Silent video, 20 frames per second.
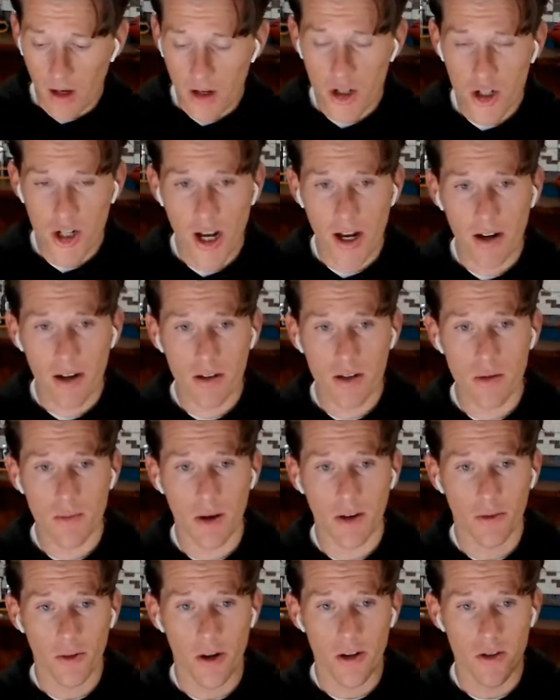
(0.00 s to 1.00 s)
Shout out to my
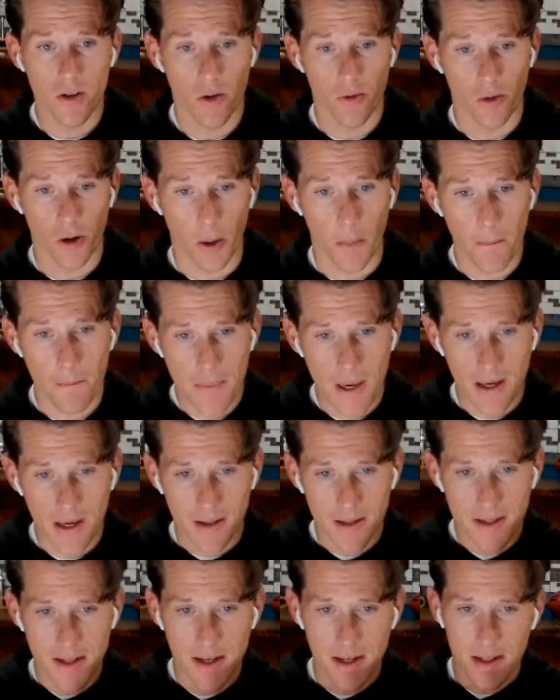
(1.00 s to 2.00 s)
friends over at
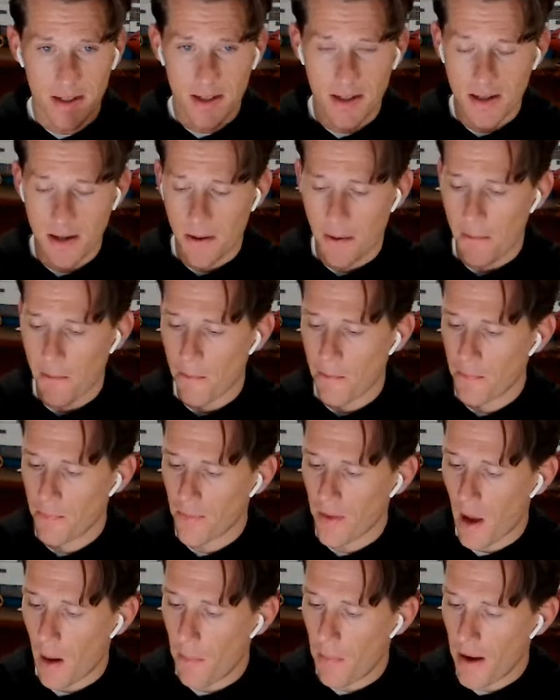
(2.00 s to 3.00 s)
Pick 6
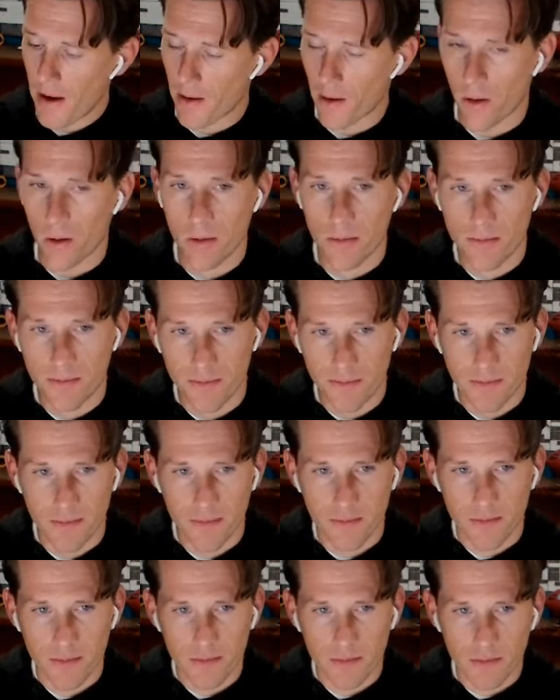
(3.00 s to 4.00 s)
Apparel
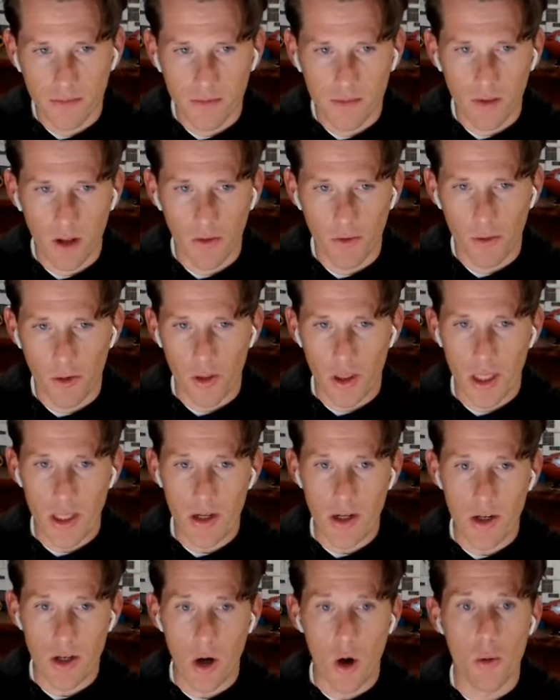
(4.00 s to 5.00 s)
for the
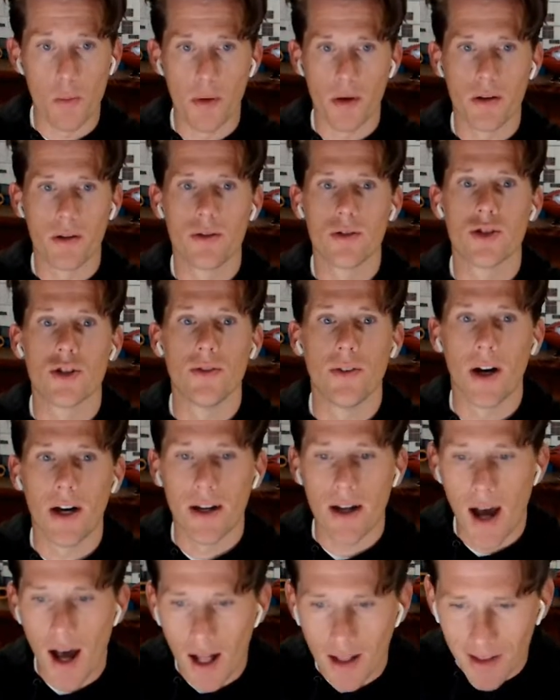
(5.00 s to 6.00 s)
dope
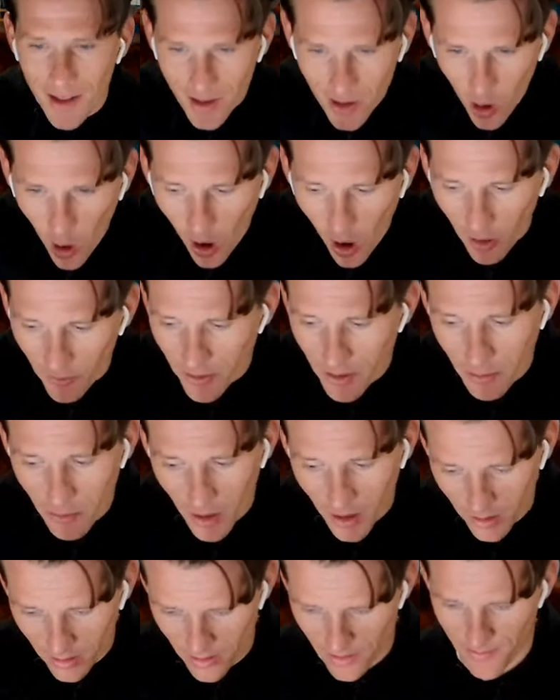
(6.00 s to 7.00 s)
Javon Holland coffee
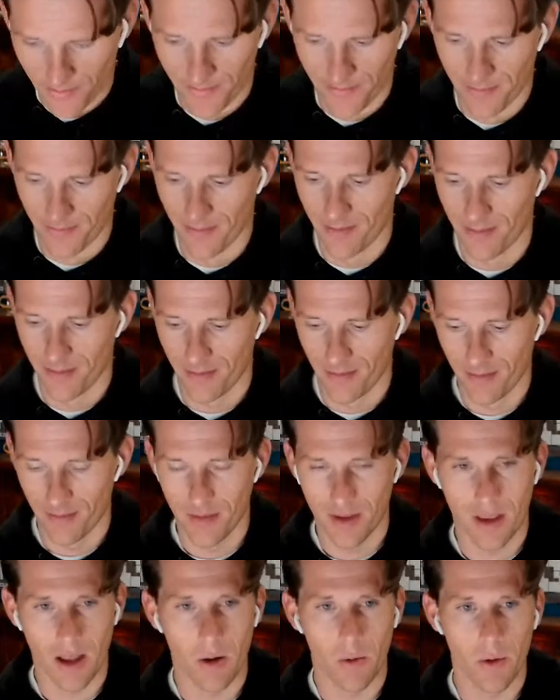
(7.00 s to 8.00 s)
mug
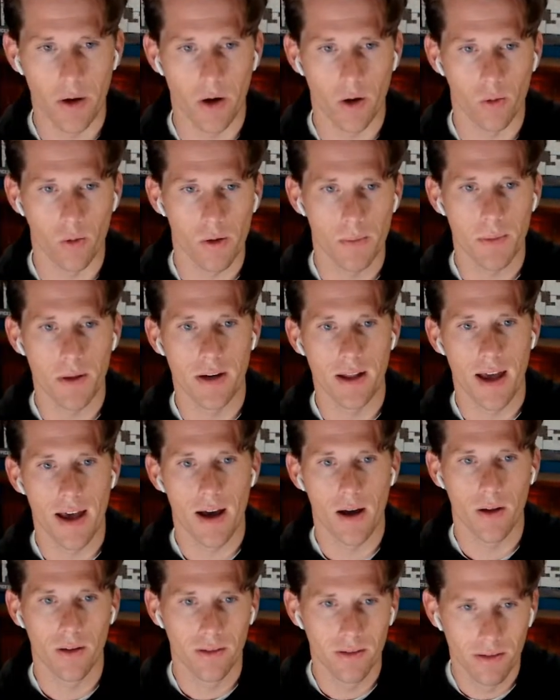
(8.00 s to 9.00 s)
that we are ripping
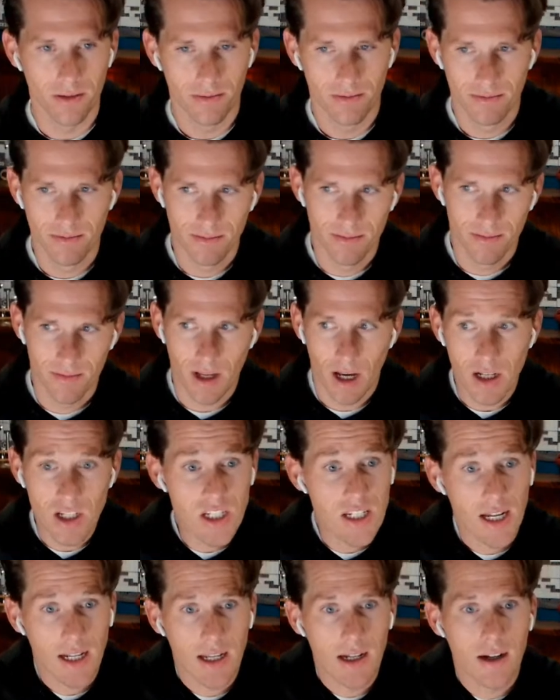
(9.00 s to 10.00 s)
out.
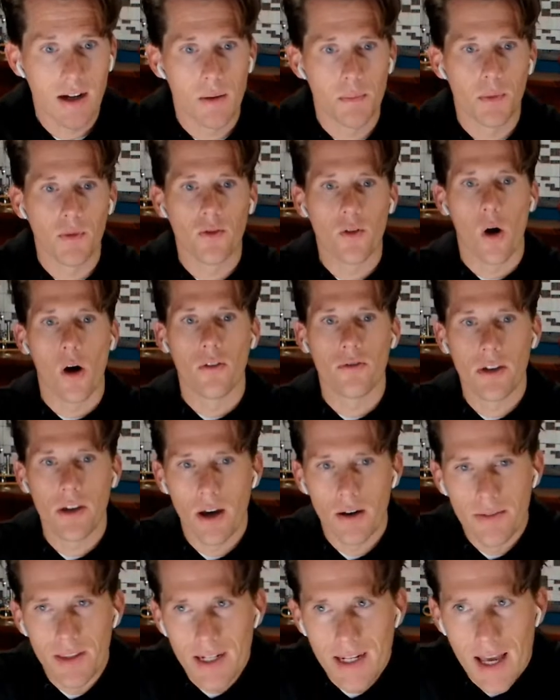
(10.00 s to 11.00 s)
Second cup of coffee
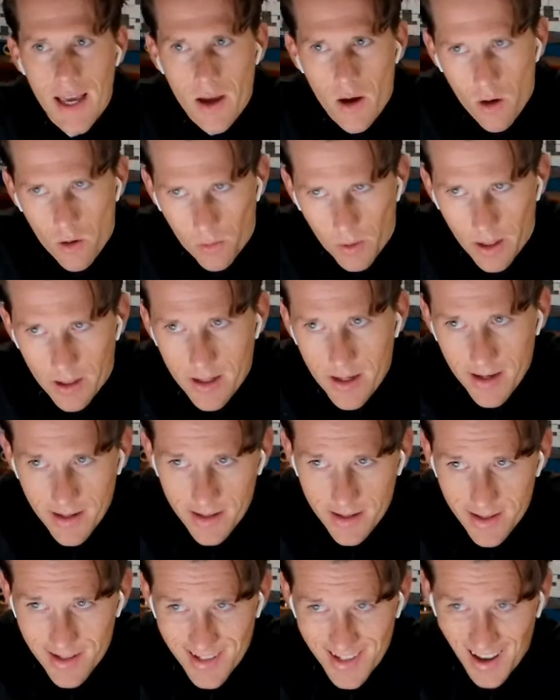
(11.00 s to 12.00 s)
of the day already. It
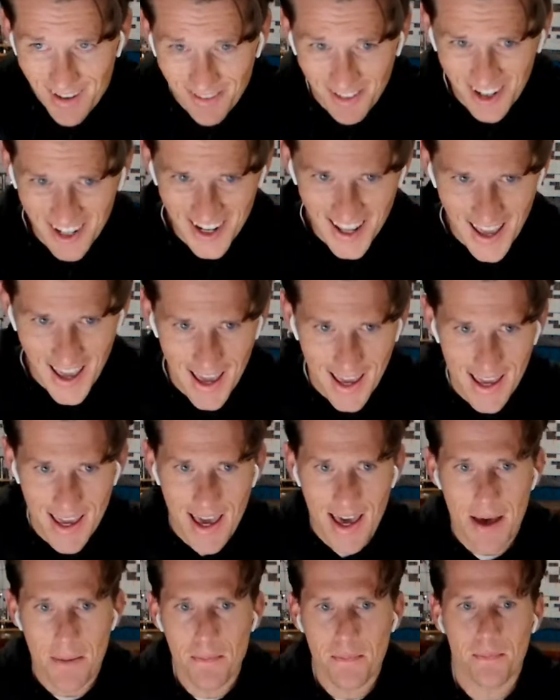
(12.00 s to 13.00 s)
is 7
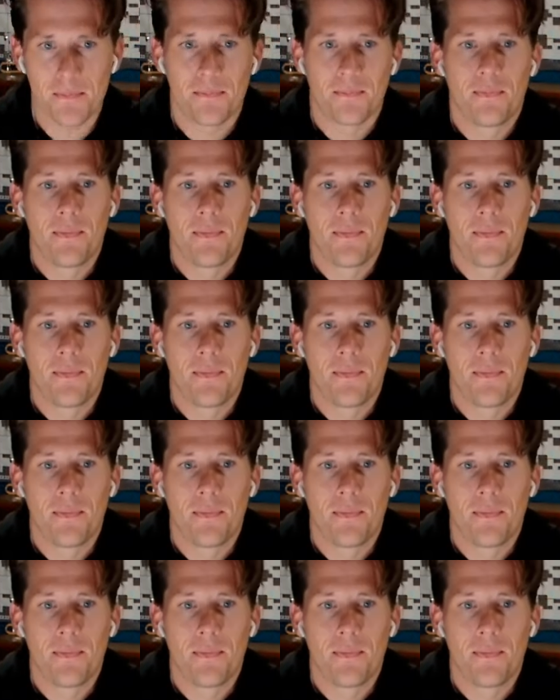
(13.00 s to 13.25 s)
a.m.